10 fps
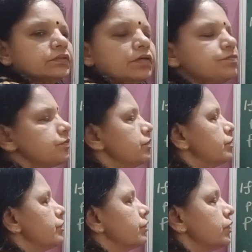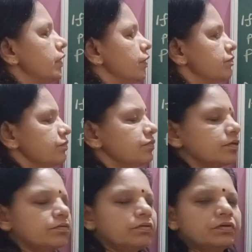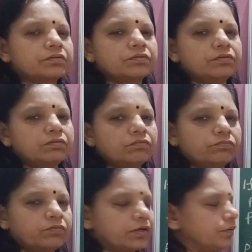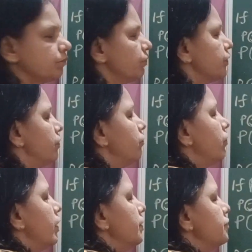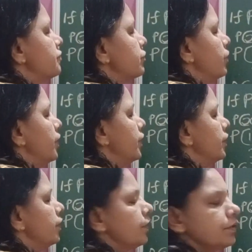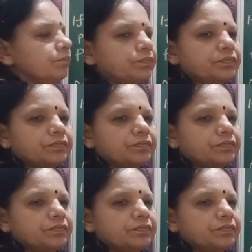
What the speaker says: Substitute x is equal to 1. 1 square